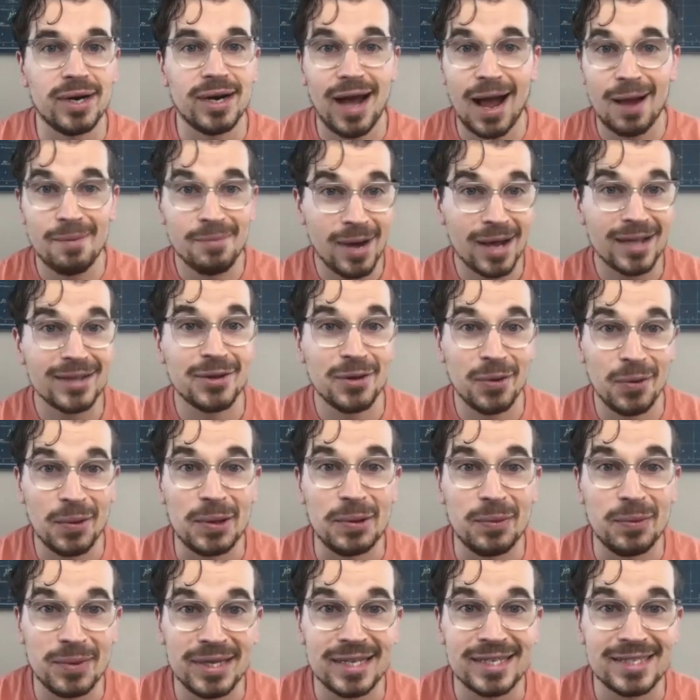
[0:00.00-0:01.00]
I'm not the only
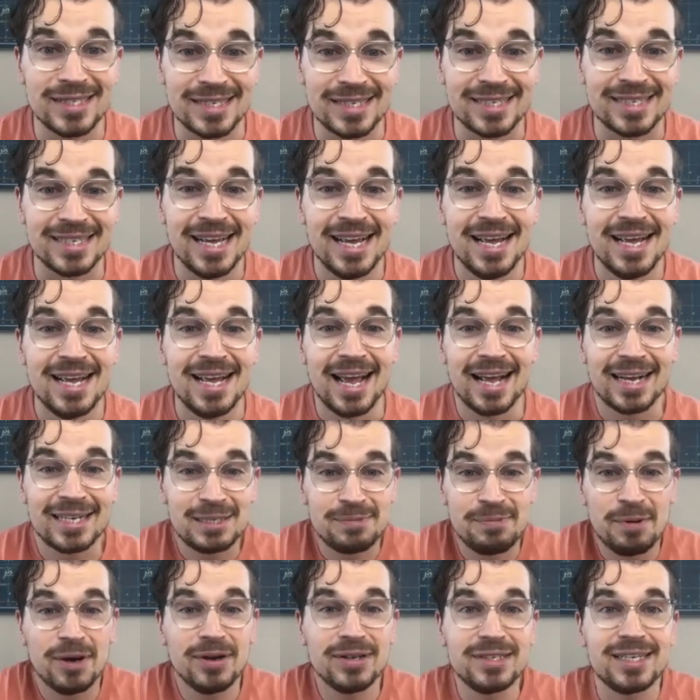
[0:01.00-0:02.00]
one that's
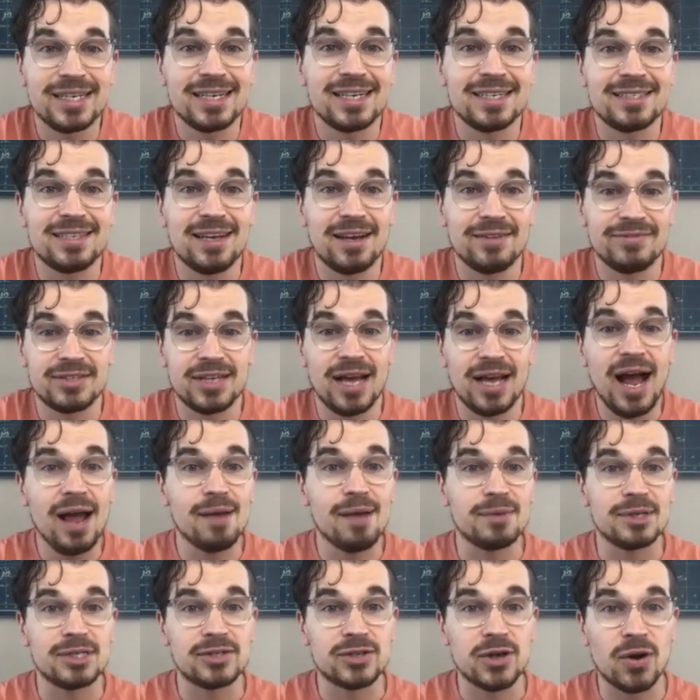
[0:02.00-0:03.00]
experiencing a tough time.
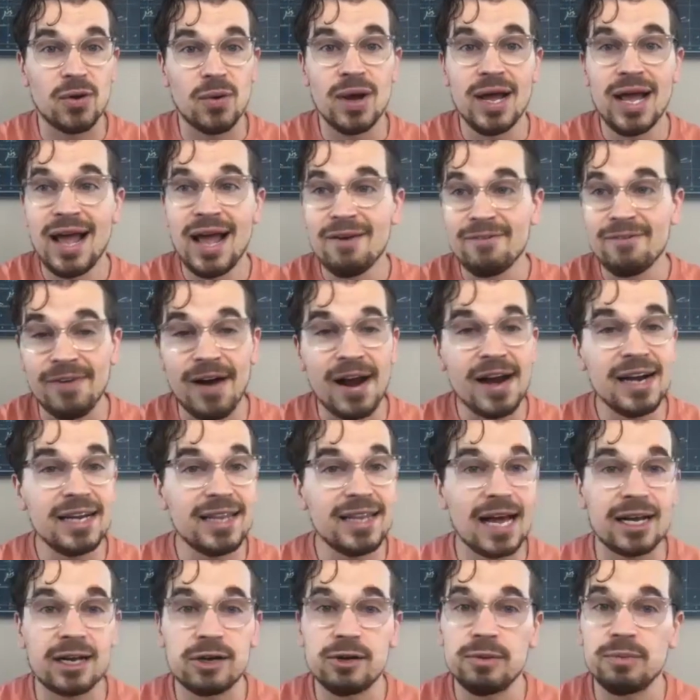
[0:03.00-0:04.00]
And so finding
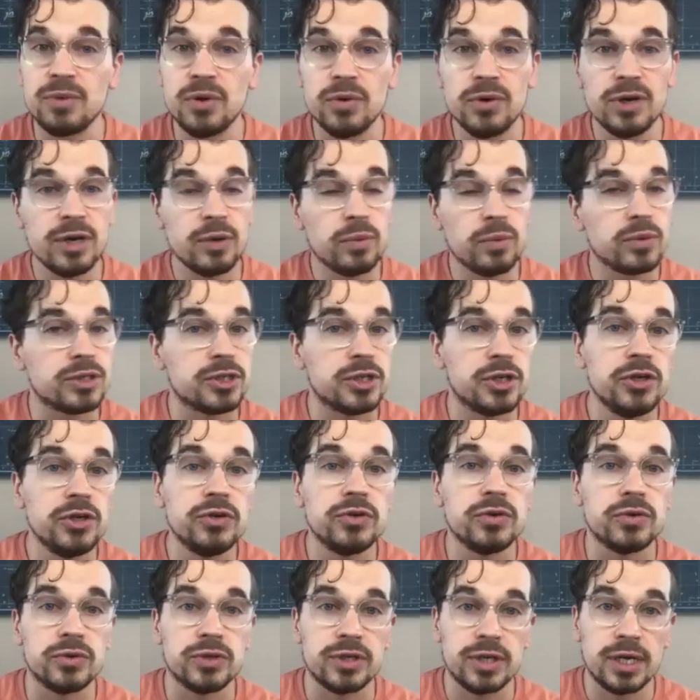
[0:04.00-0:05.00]
that community was huge.